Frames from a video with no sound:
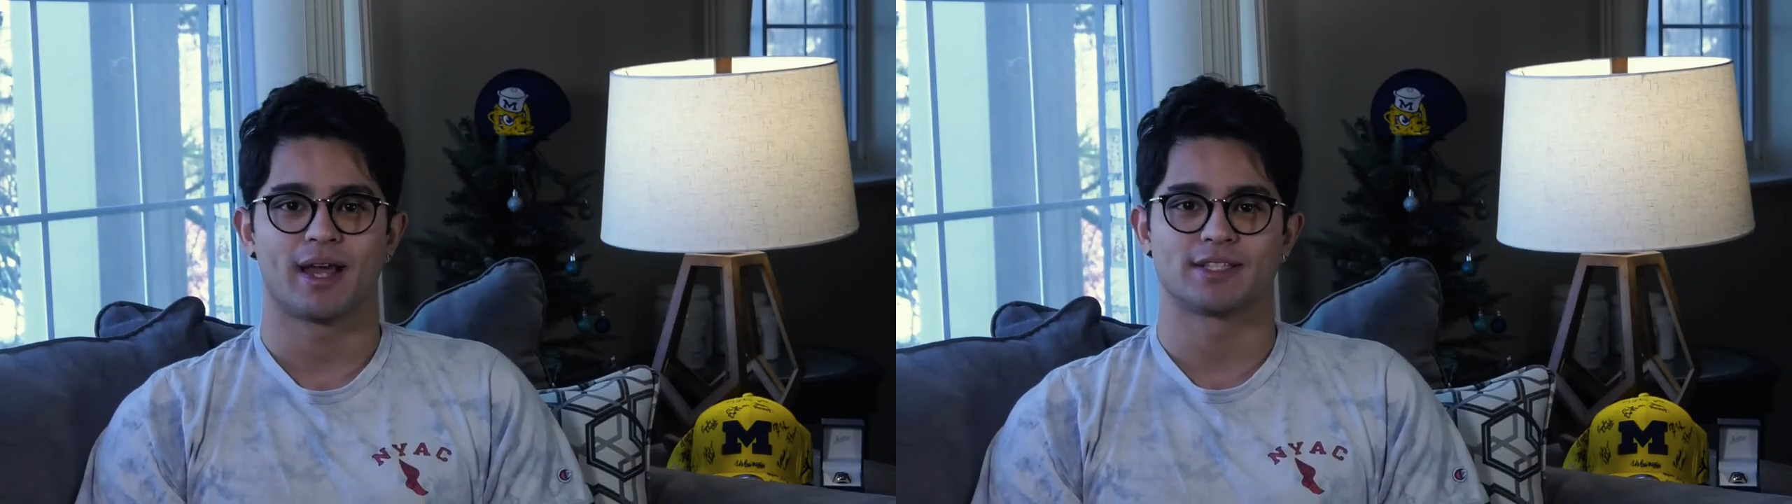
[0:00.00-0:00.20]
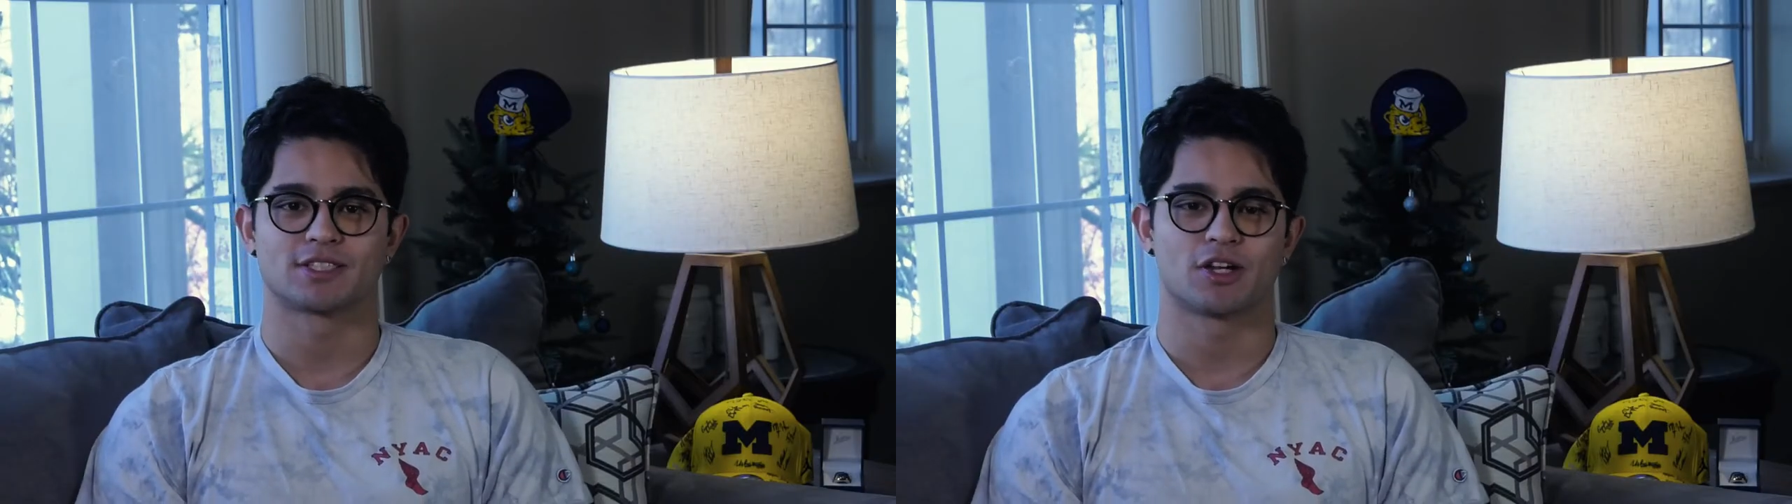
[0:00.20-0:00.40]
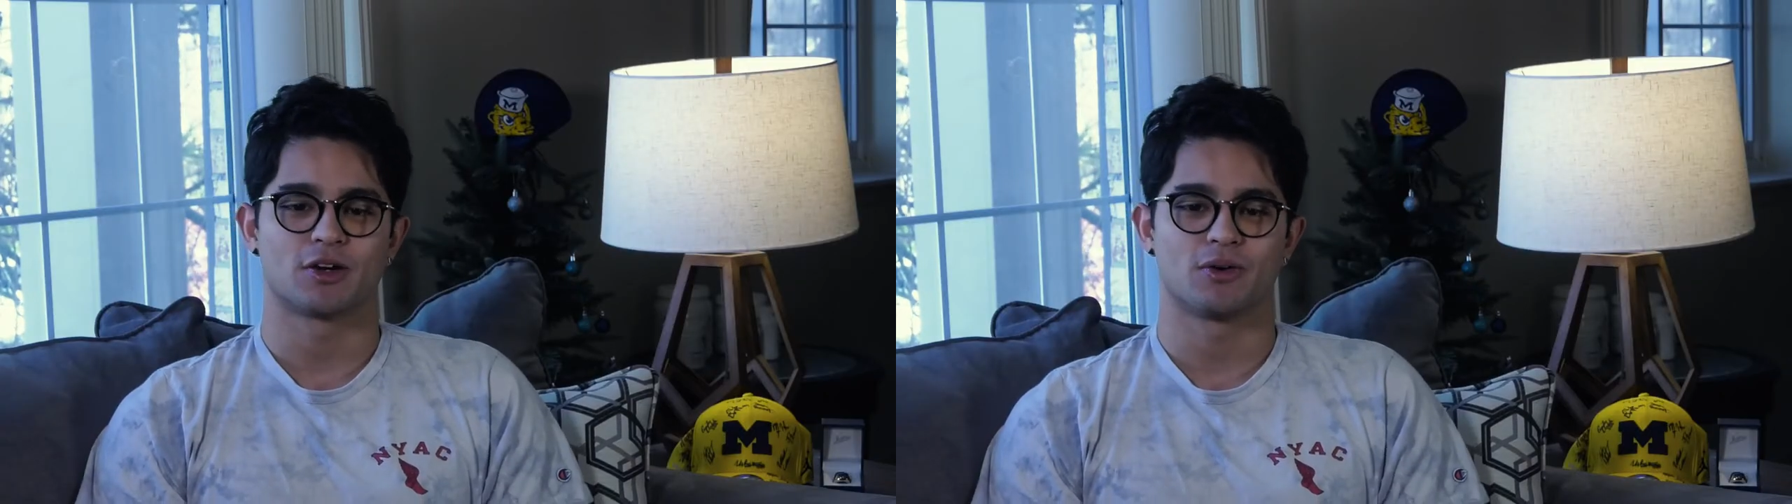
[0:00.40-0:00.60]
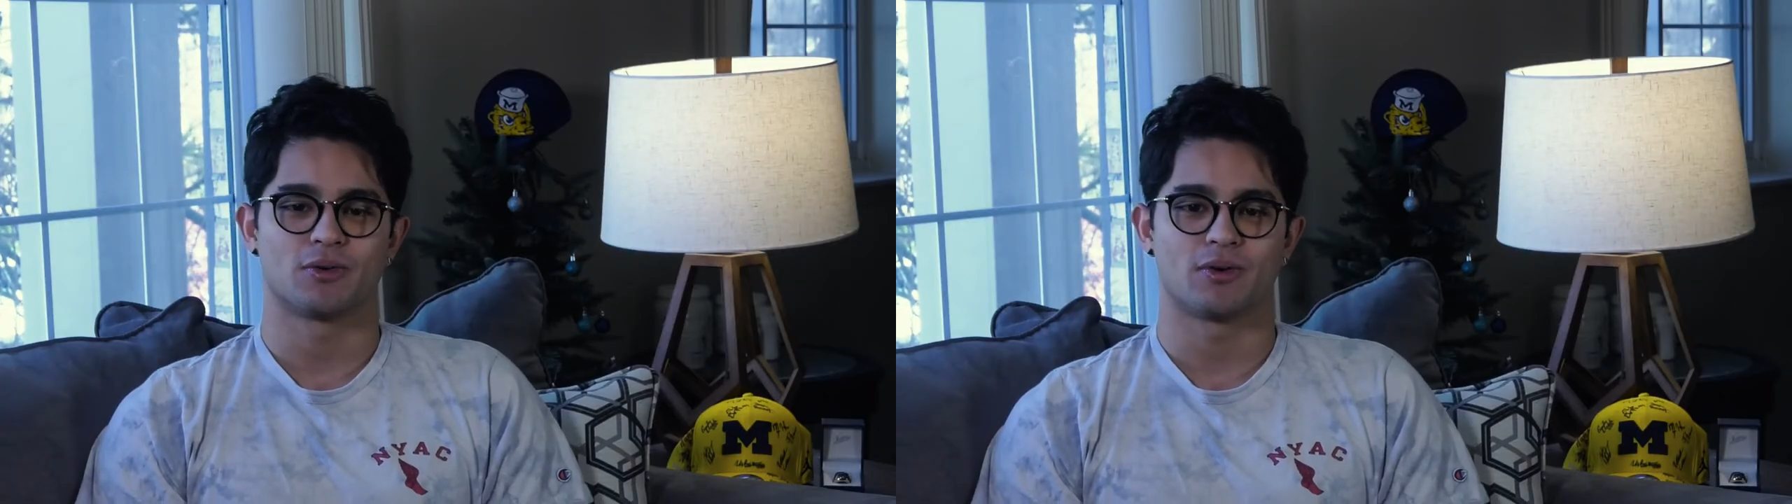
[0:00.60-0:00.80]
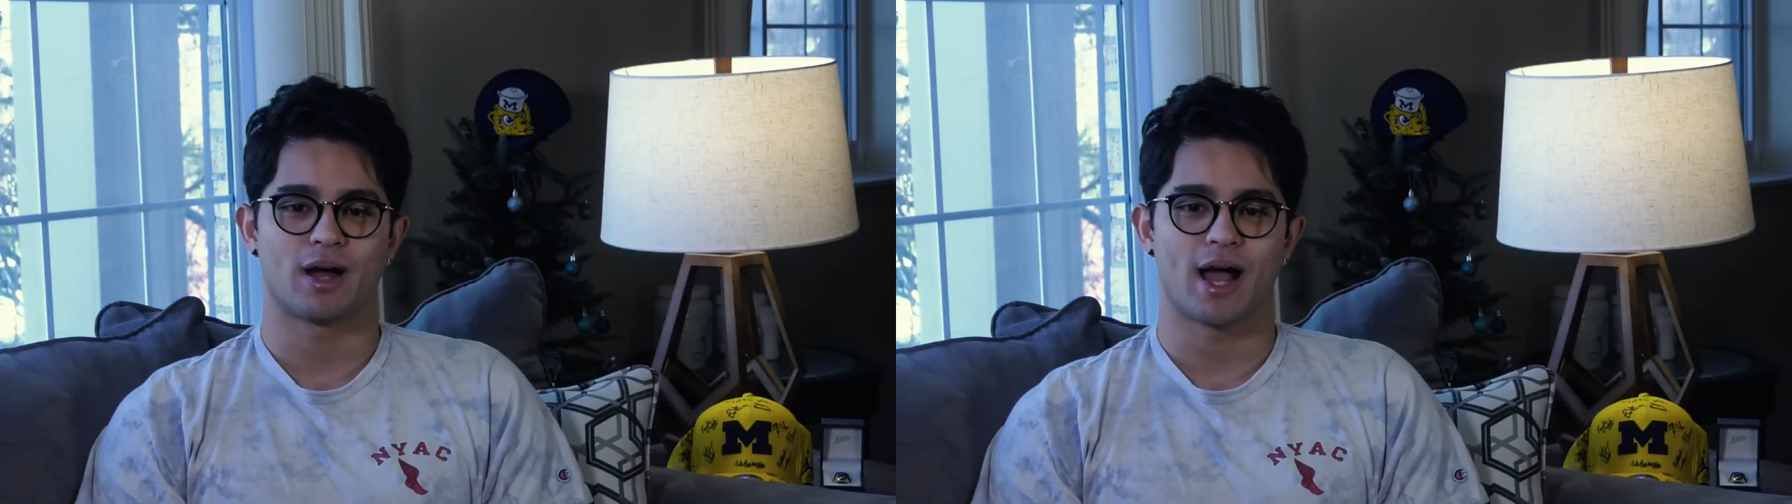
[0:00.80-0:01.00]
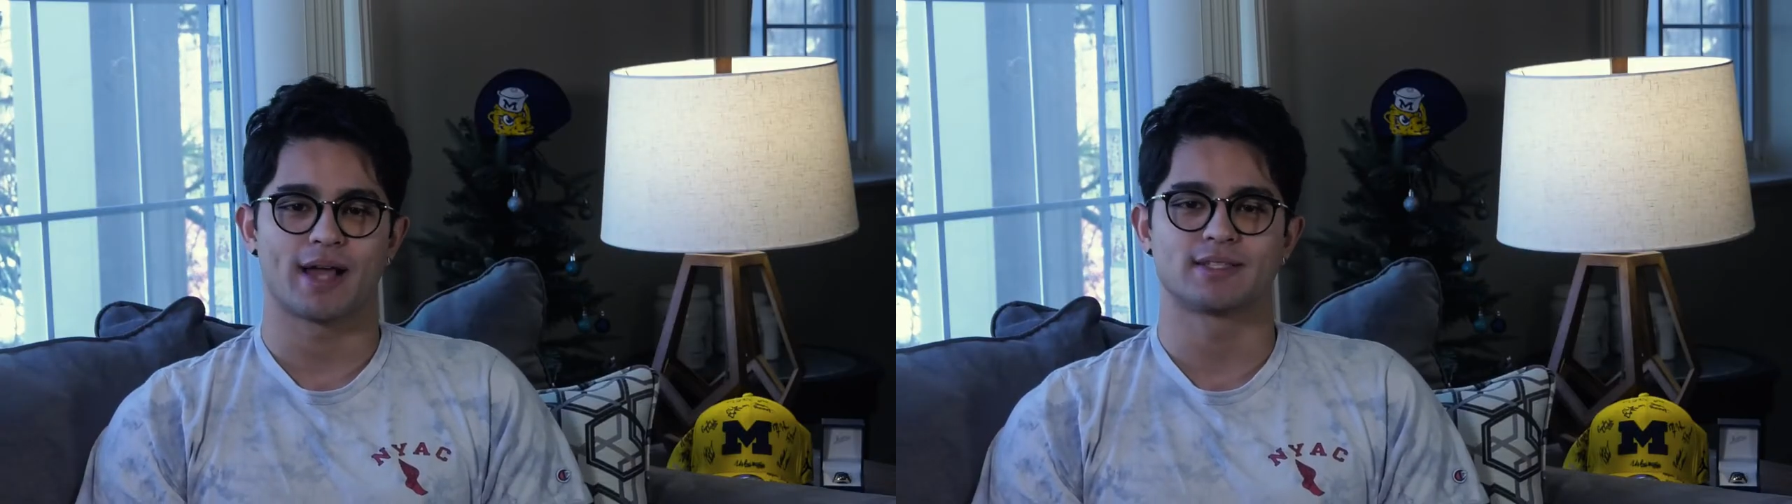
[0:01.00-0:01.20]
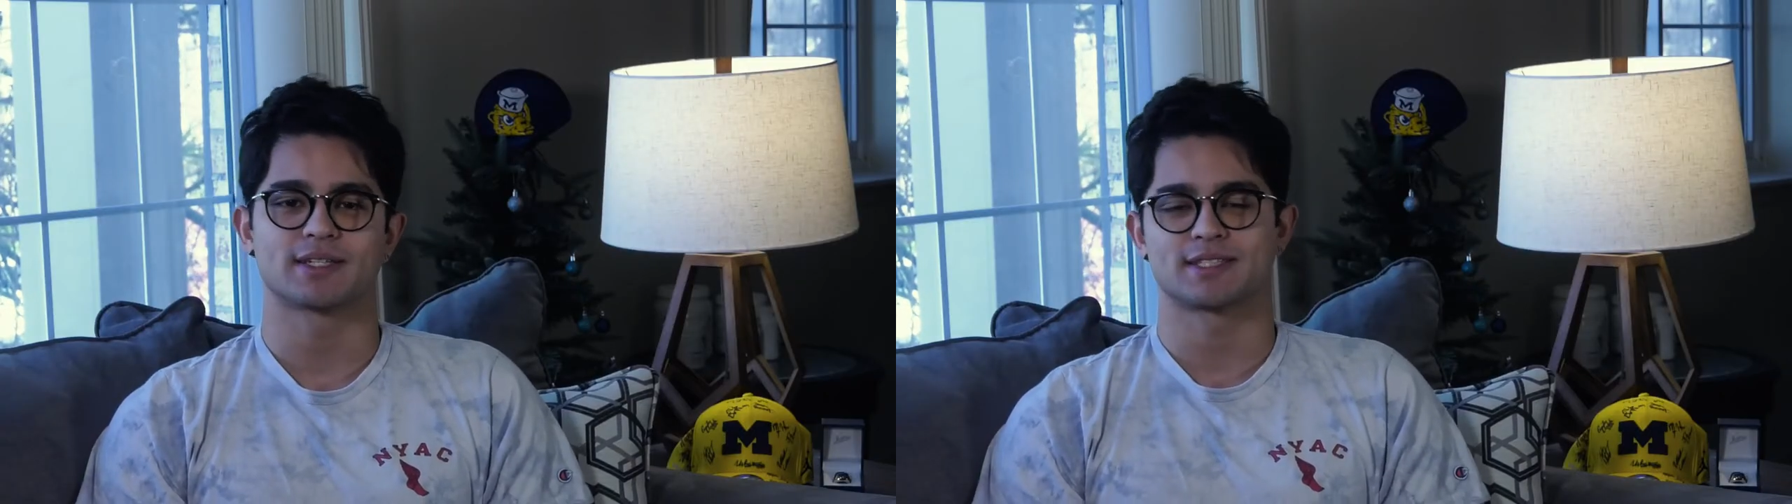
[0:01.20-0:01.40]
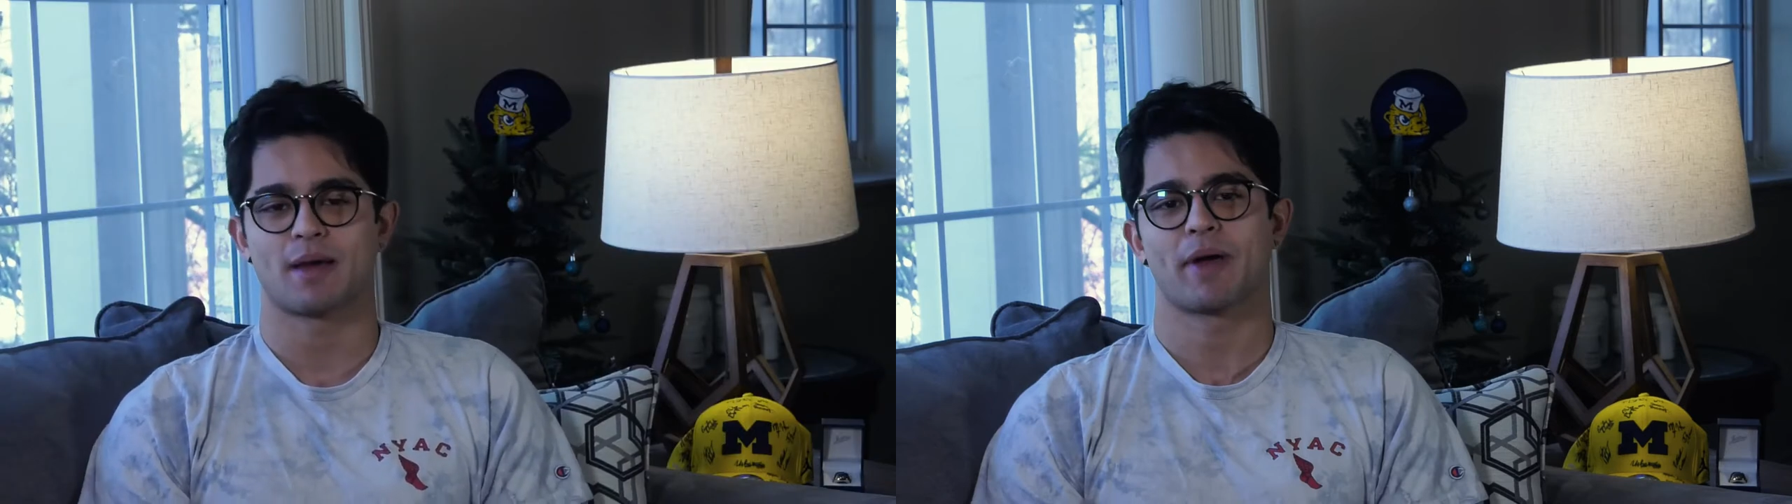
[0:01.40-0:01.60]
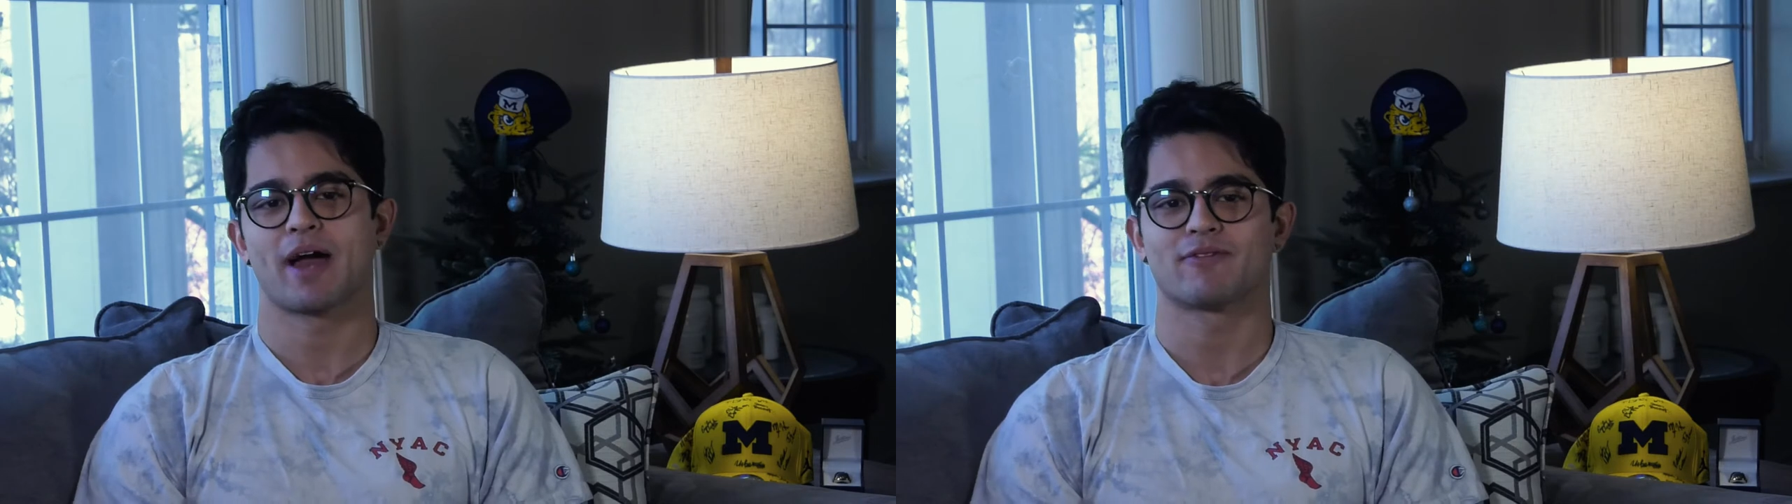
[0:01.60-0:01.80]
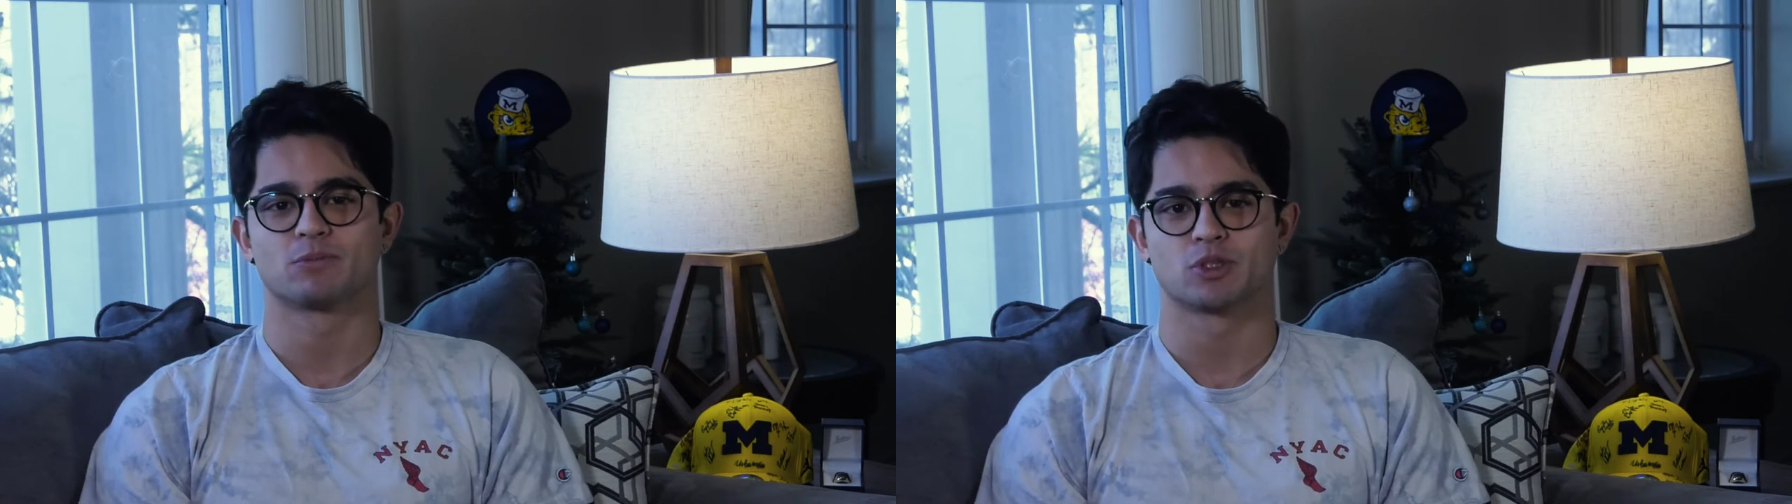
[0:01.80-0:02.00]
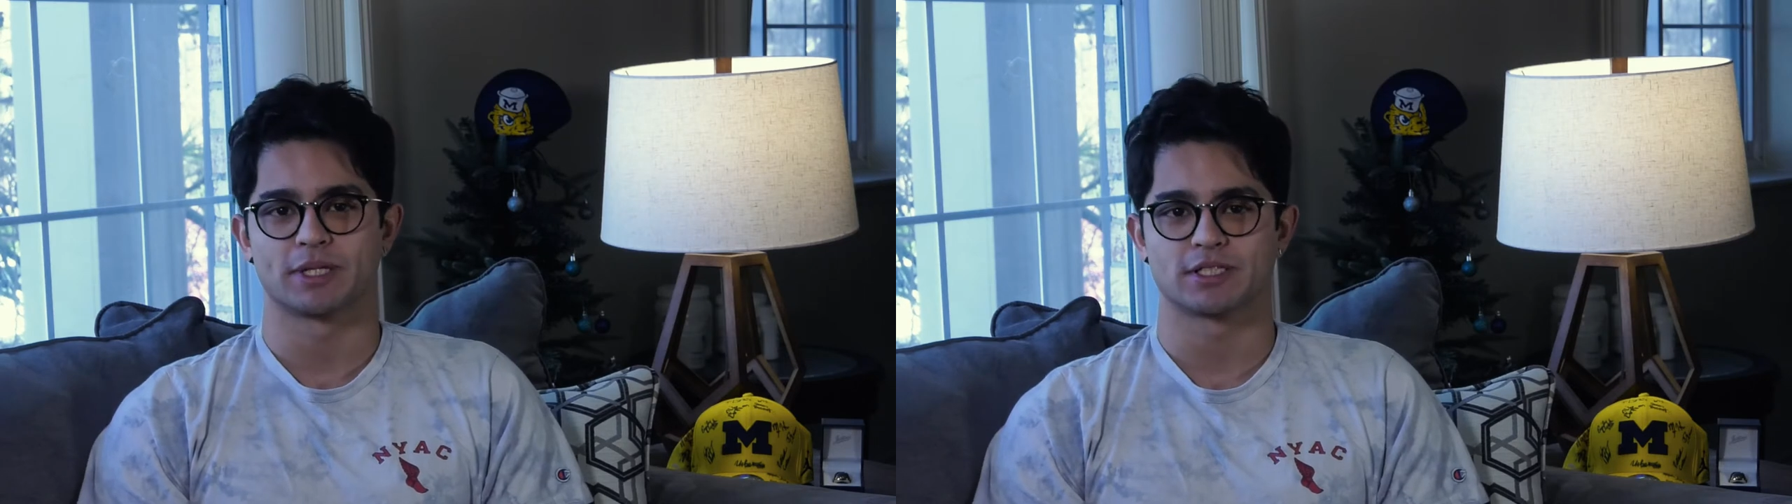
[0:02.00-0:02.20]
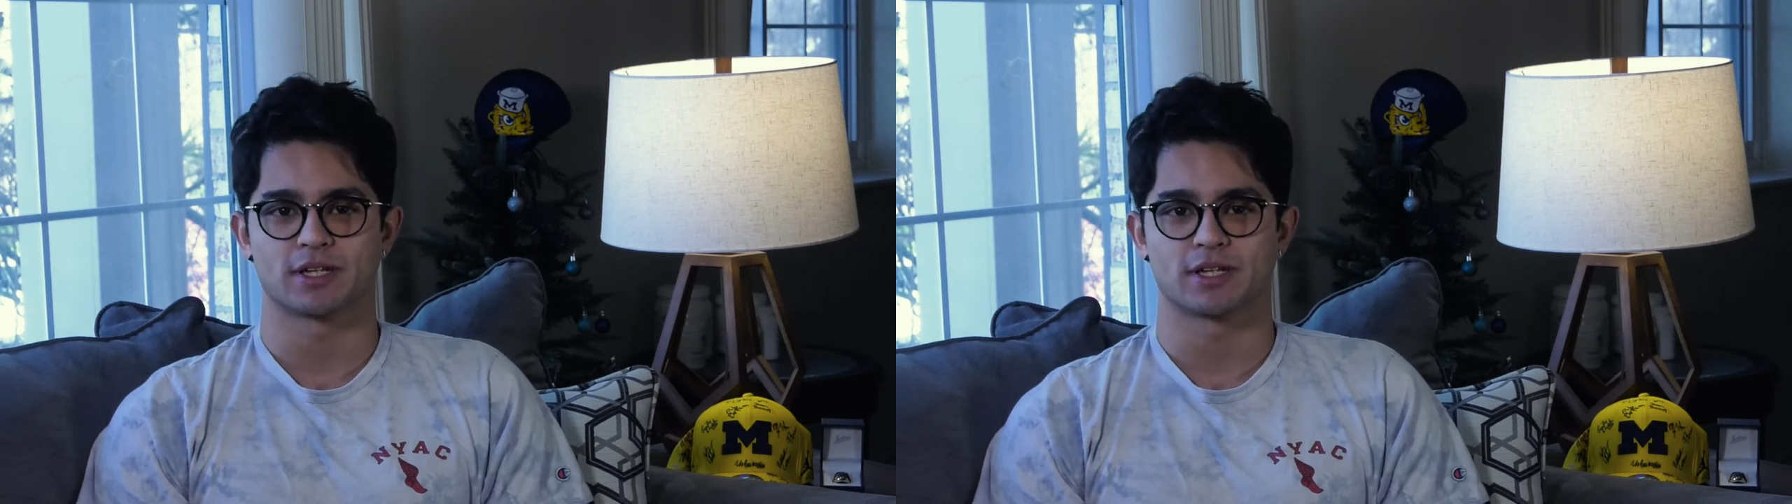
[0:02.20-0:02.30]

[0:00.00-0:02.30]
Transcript: And so I took a step back from swimming,